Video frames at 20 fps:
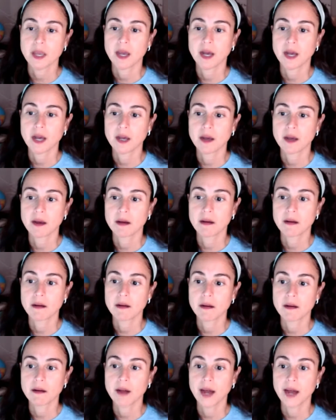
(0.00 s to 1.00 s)

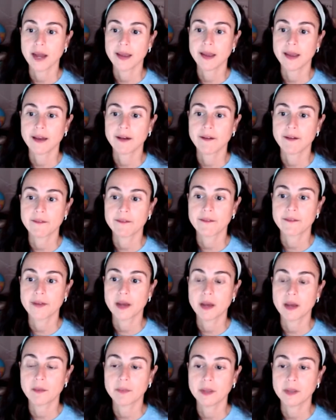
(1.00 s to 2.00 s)
I
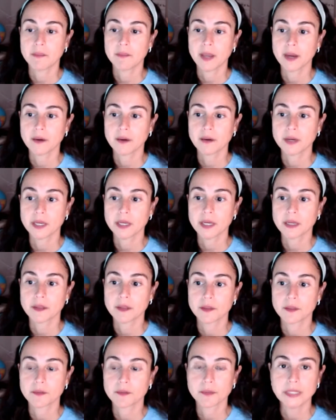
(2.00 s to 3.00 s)
have been
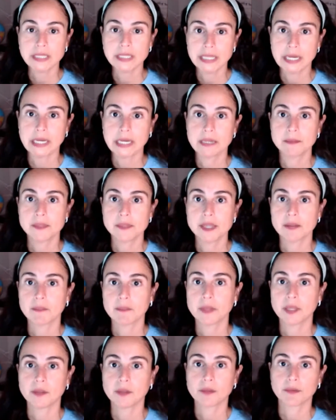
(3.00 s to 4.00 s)
married 3 times. I've
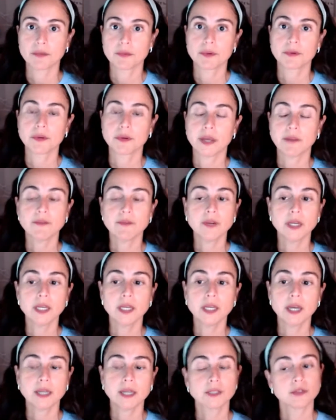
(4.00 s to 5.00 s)
been through
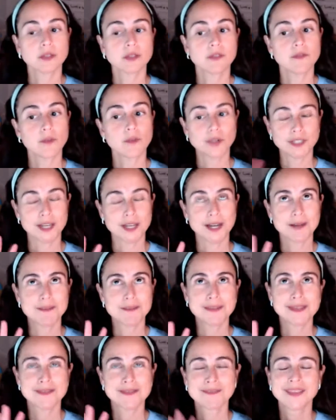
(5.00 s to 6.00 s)
actually 4
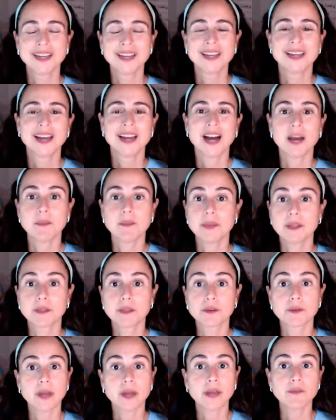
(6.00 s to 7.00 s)
times. I've been
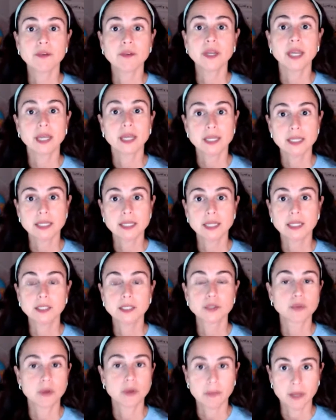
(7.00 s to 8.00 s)
through every ending
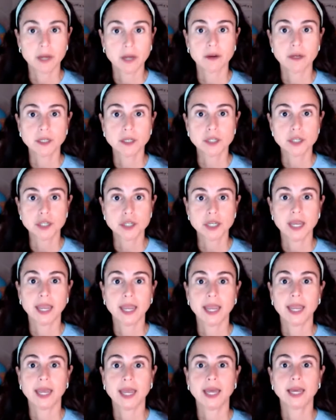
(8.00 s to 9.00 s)
to a marriage,
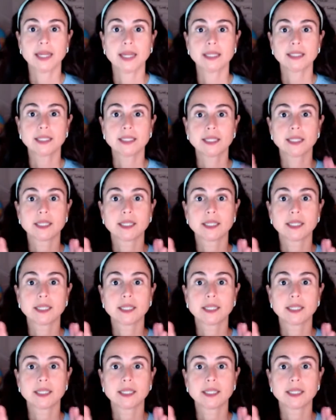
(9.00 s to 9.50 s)
and